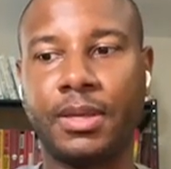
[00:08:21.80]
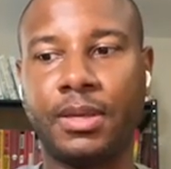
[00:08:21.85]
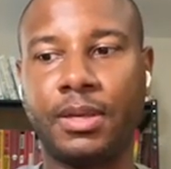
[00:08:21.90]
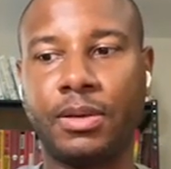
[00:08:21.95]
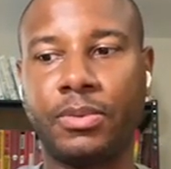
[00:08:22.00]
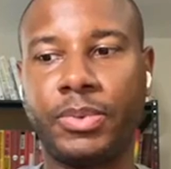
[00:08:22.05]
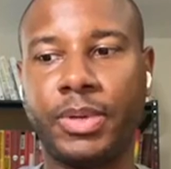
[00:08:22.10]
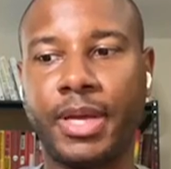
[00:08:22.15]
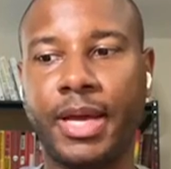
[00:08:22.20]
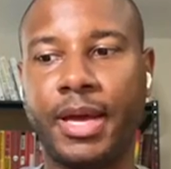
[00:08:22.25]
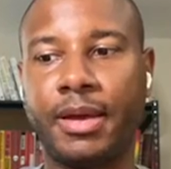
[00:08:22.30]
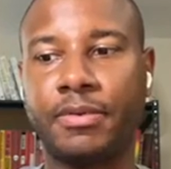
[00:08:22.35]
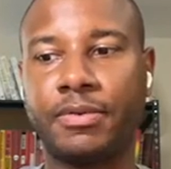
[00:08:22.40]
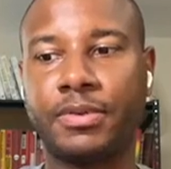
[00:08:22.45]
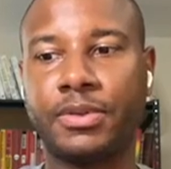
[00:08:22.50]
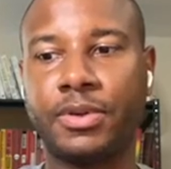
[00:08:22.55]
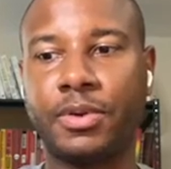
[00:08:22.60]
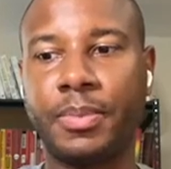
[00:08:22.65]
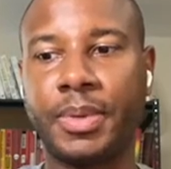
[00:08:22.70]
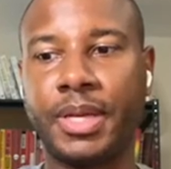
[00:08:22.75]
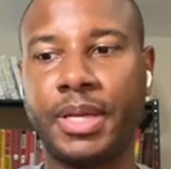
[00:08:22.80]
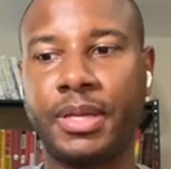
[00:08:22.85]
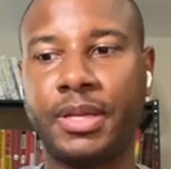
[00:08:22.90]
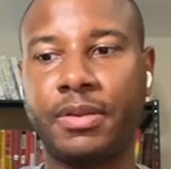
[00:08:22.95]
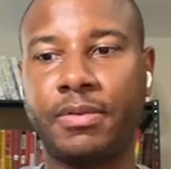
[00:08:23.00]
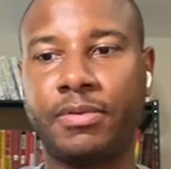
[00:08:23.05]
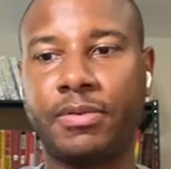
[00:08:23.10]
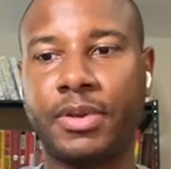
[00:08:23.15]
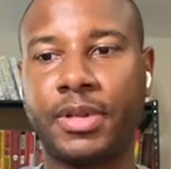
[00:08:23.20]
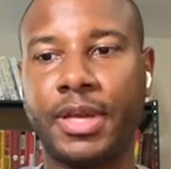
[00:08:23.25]
We have so many
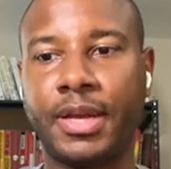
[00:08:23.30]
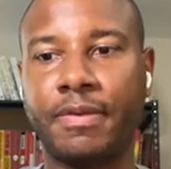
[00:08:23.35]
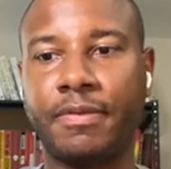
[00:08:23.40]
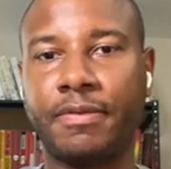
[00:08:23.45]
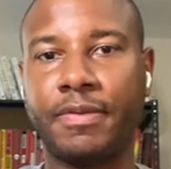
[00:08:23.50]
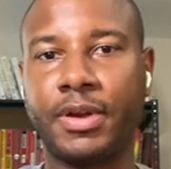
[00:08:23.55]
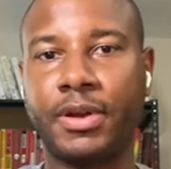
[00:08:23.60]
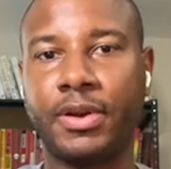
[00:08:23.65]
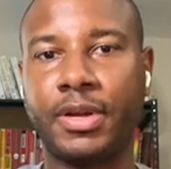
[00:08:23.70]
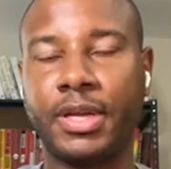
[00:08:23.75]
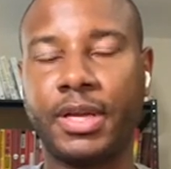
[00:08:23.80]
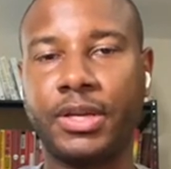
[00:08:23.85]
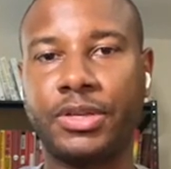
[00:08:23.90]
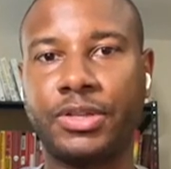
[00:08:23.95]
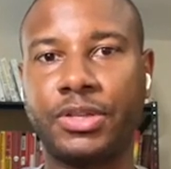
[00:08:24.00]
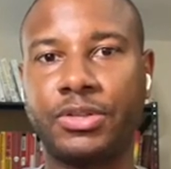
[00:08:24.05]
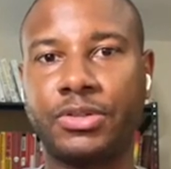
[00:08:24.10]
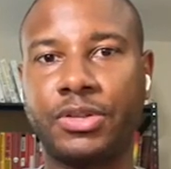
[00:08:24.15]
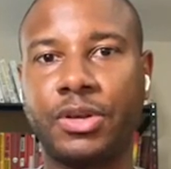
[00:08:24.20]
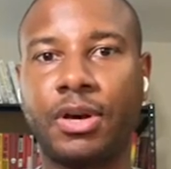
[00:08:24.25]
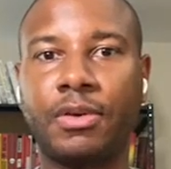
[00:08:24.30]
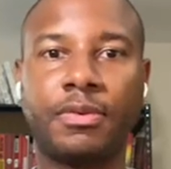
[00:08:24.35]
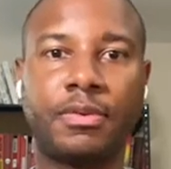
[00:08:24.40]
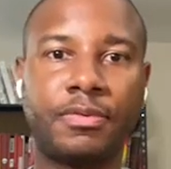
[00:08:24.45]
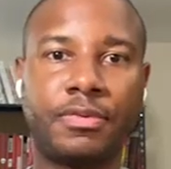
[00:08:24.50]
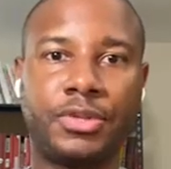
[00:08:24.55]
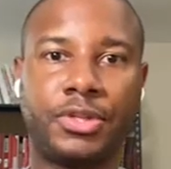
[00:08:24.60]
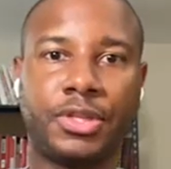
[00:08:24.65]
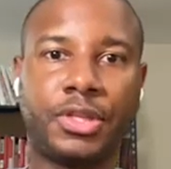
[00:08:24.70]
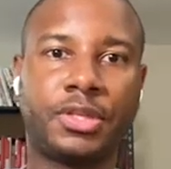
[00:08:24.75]
different like variations off
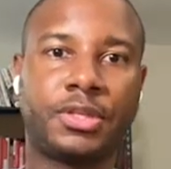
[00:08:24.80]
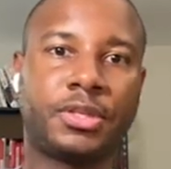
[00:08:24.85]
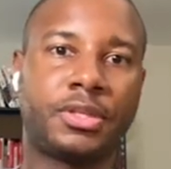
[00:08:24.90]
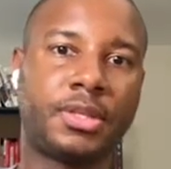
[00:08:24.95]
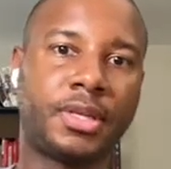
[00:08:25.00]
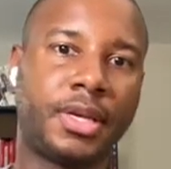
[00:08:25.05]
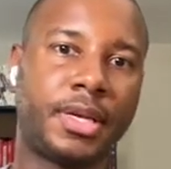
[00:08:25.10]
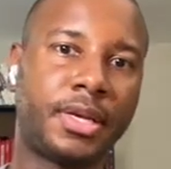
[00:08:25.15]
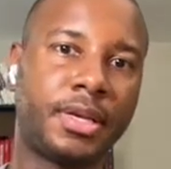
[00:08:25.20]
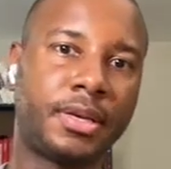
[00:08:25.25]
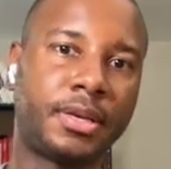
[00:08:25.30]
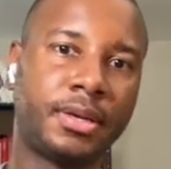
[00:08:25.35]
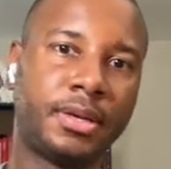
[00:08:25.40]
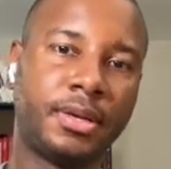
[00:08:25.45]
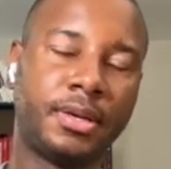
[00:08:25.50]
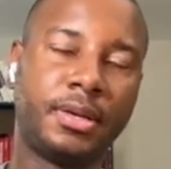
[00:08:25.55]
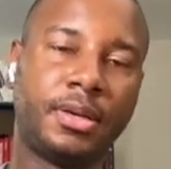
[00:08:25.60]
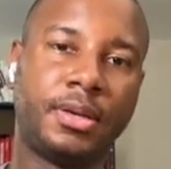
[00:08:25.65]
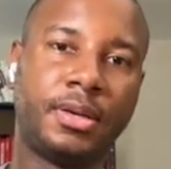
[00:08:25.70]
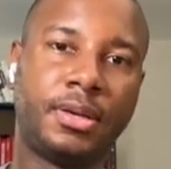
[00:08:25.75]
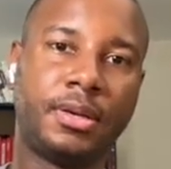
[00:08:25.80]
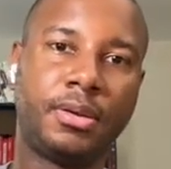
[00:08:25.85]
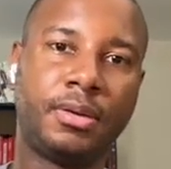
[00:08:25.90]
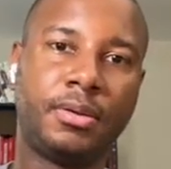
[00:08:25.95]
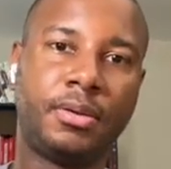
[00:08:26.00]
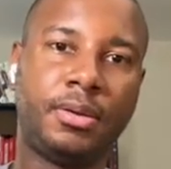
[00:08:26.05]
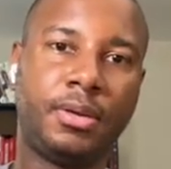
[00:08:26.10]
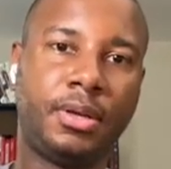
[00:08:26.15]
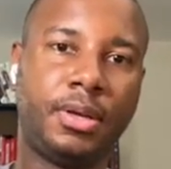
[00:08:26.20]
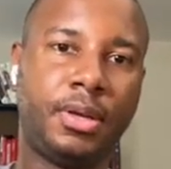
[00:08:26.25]
of just like
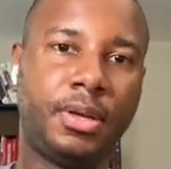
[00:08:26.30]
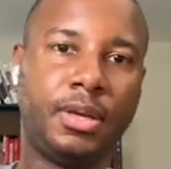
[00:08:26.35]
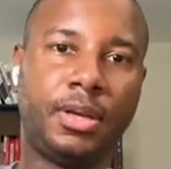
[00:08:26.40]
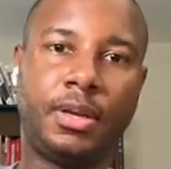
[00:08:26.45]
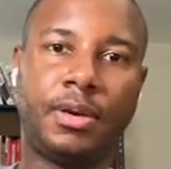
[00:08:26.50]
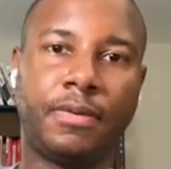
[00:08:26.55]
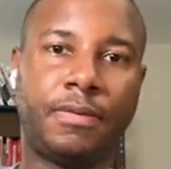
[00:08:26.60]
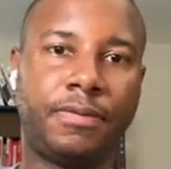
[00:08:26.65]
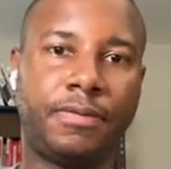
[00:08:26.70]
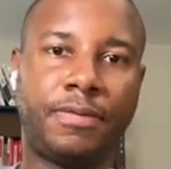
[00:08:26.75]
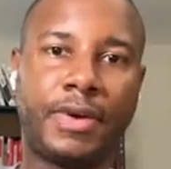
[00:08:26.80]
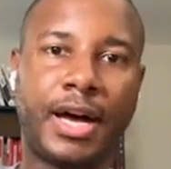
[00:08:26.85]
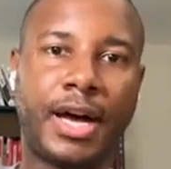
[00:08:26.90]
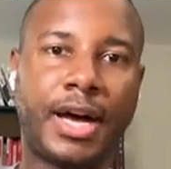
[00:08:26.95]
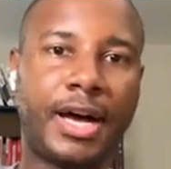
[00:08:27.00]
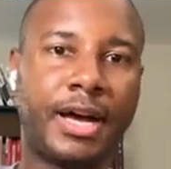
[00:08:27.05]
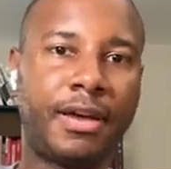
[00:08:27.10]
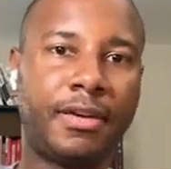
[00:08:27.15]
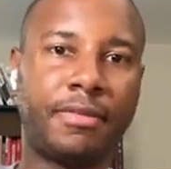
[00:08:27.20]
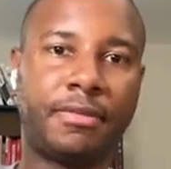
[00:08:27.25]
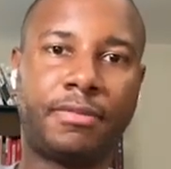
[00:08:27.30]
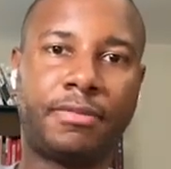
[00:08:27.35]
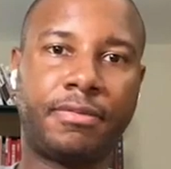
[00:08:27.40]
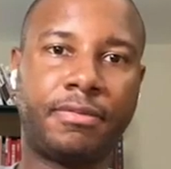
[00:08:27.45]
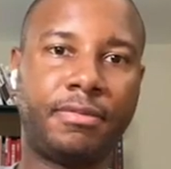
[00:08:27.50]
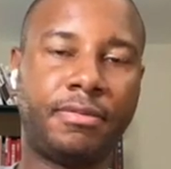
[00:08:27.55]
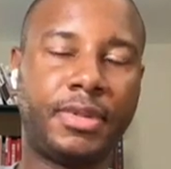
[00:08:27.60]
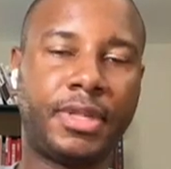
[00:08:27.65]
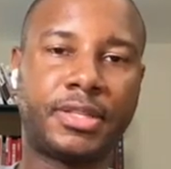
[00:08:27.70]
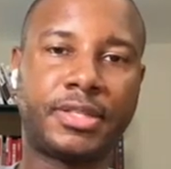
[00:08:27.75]

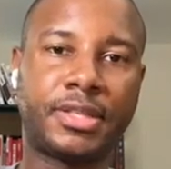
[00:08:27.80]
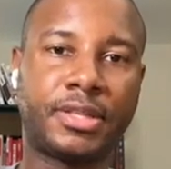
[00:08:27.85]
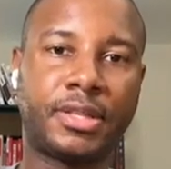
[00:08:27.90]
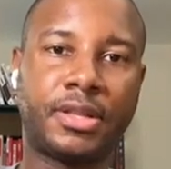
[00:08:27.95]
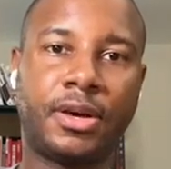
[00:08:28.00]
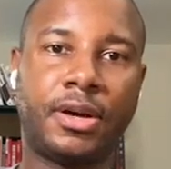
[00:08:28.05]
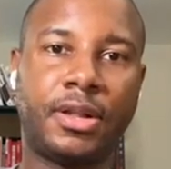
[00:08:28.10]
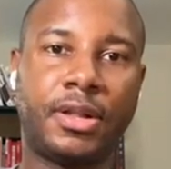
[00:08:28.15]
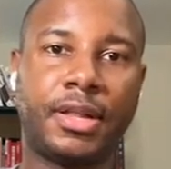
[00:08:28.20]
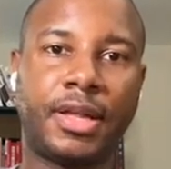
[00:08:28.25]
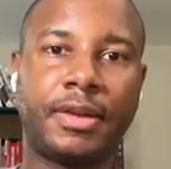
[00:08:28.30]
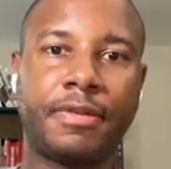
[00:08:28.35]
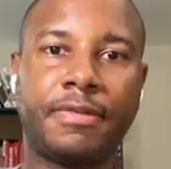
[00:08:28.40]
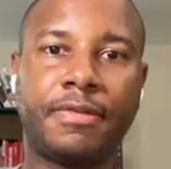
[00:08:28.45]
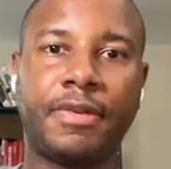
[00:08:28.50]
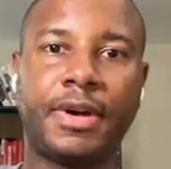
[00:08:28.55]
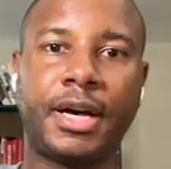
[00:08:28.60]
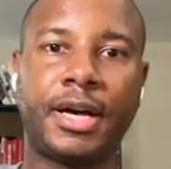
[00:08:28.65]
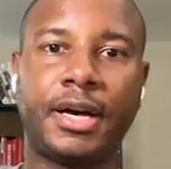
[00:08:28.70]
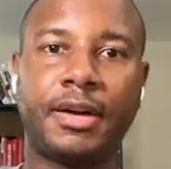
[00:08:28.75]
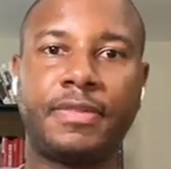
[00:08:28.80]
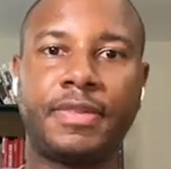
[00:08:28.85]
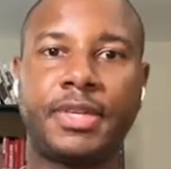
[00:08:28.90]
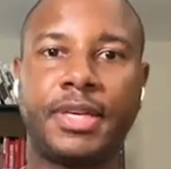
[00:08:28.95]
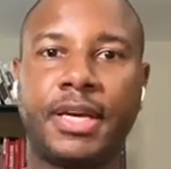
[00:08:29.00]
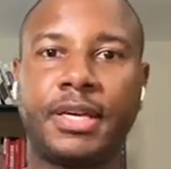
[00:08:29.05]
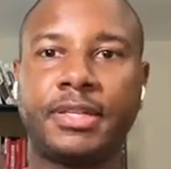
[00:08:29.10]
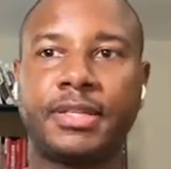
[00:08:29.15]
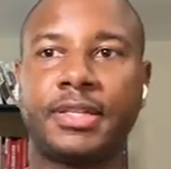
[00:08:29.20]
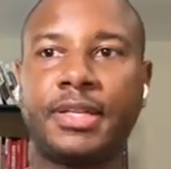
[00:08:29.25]
let's call it like 5
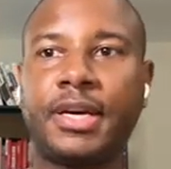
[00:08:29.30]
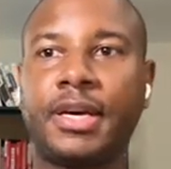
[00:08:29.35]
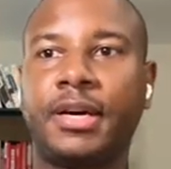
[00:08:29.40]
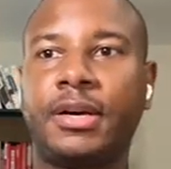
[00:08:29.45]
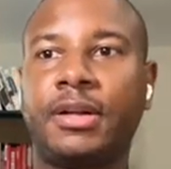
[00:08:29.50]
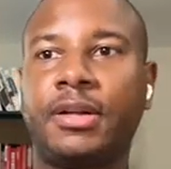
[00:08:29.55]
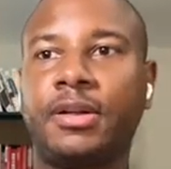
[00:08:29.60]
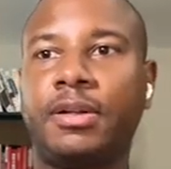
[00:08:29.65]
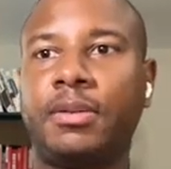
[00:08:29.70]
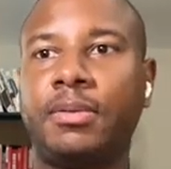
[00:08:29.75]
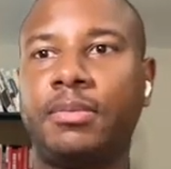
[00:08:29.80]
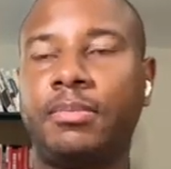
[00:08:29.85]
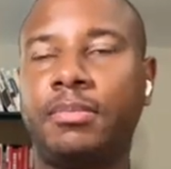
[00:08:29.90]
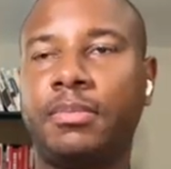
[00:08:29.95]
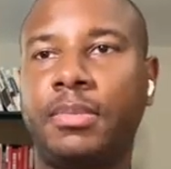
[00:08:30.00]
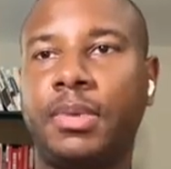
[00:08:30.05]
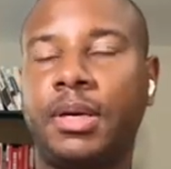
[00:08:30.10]
textile